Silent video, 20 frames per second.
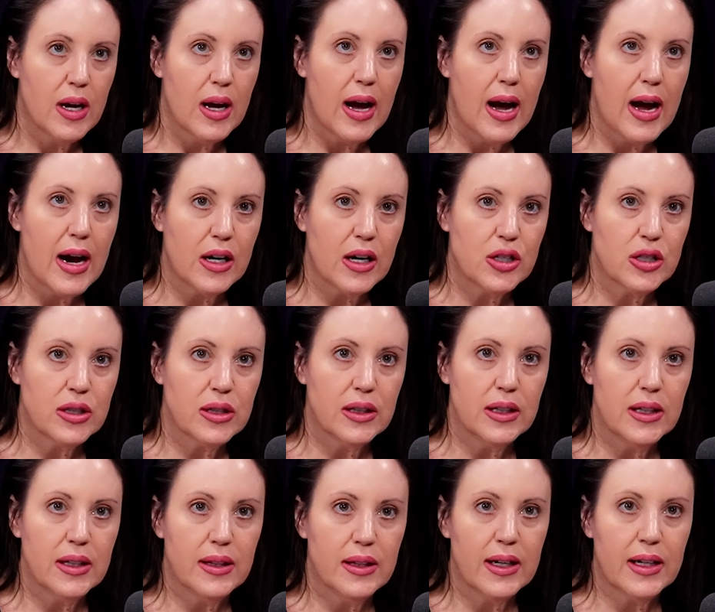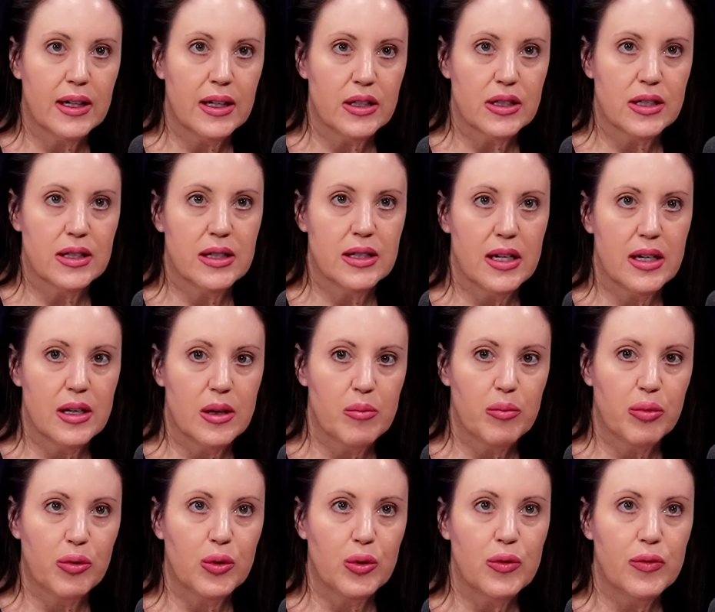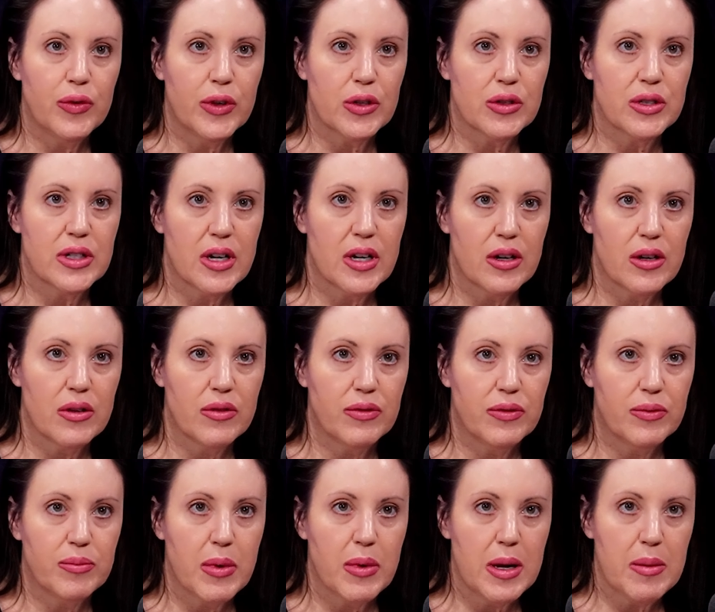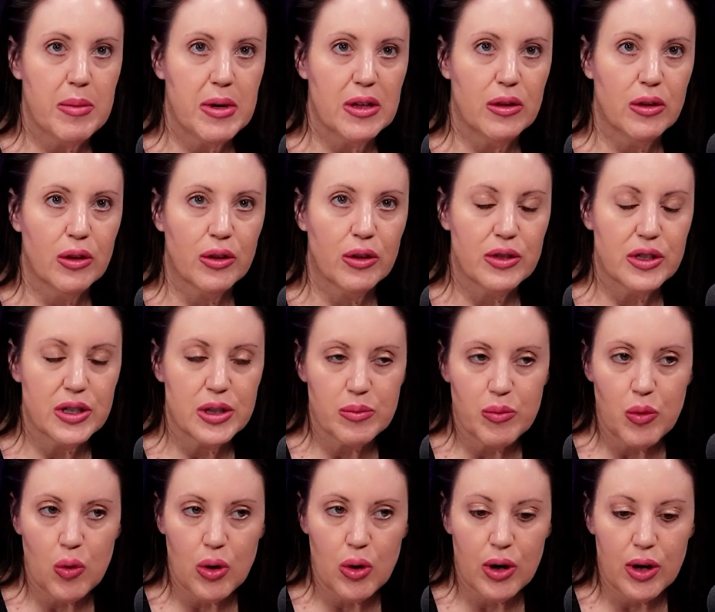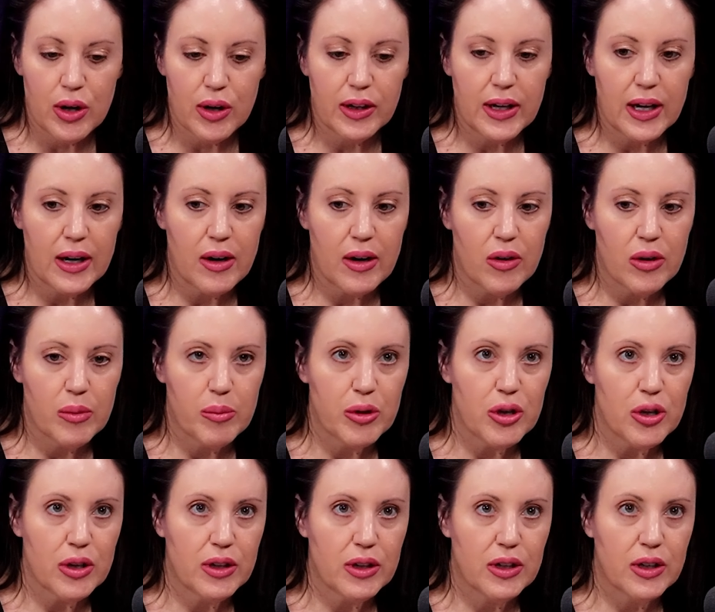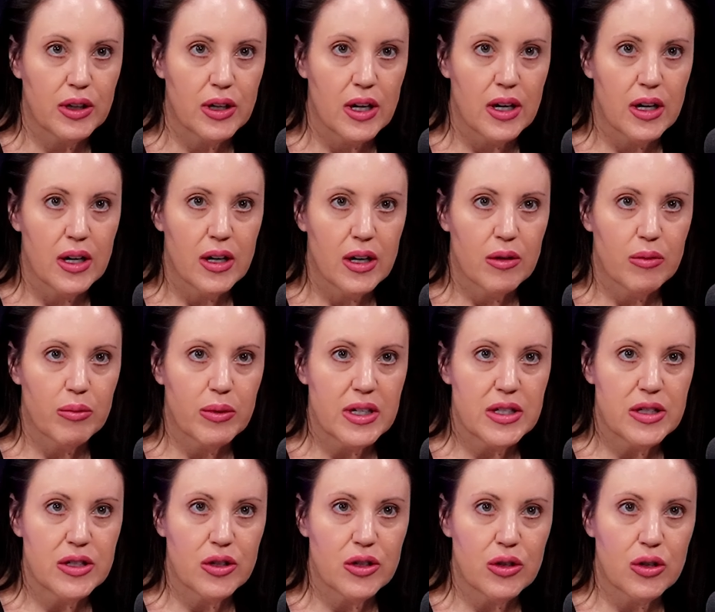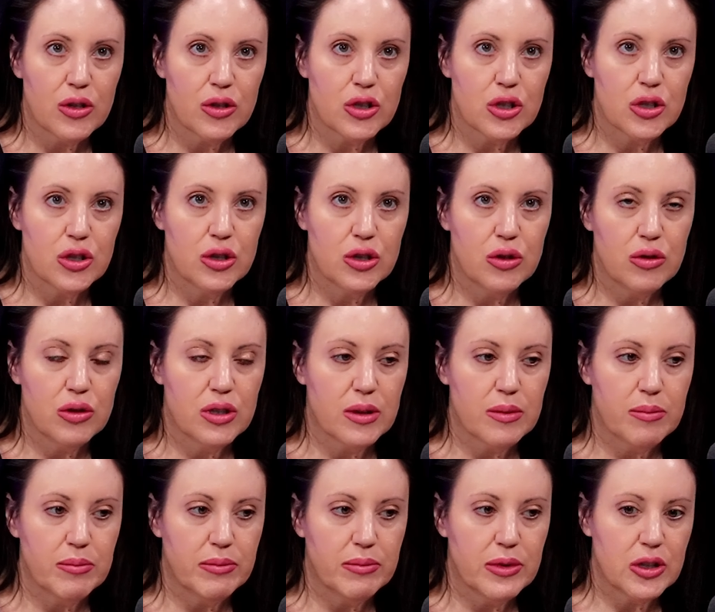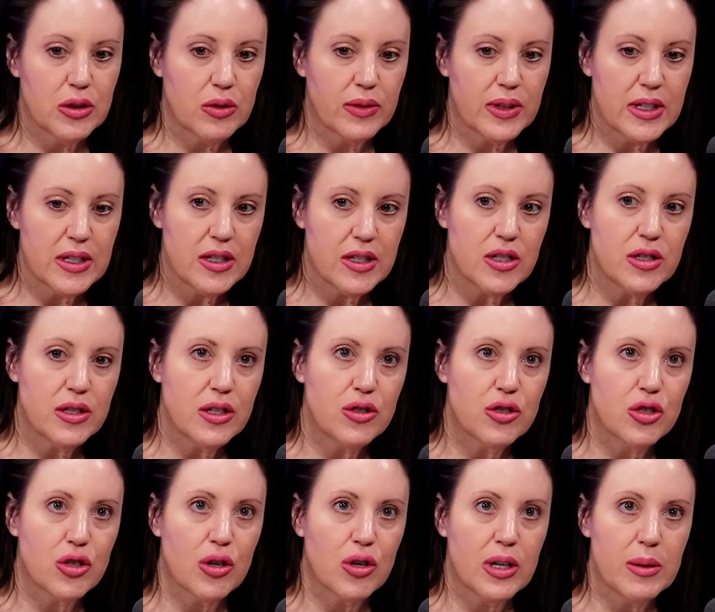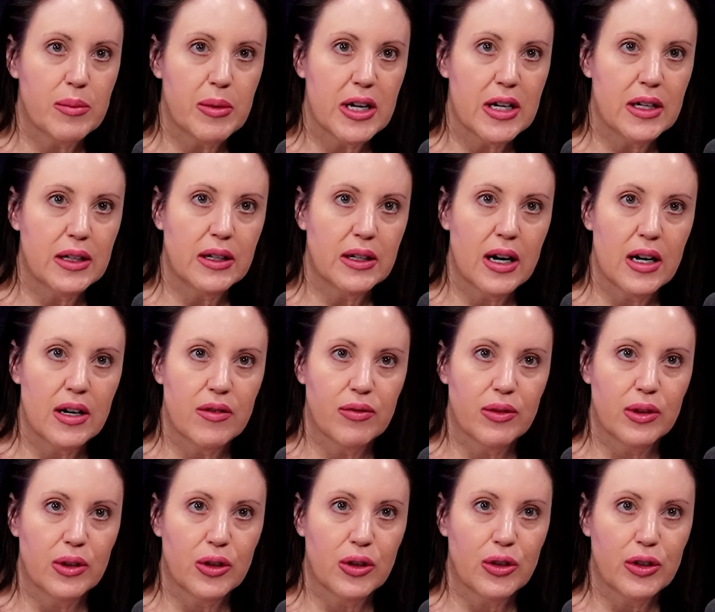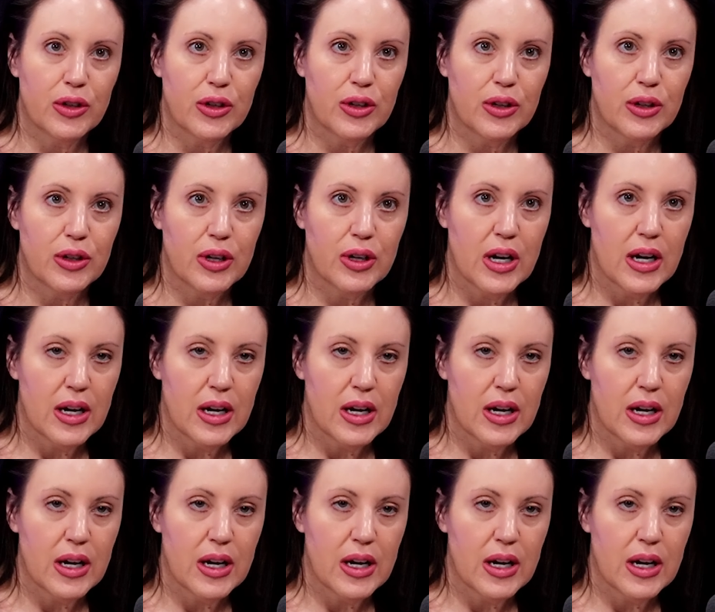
actually, like I just said, improve yourself. Maybe learn some more, get out a book, research, do some. This is the journeyman kind of learner,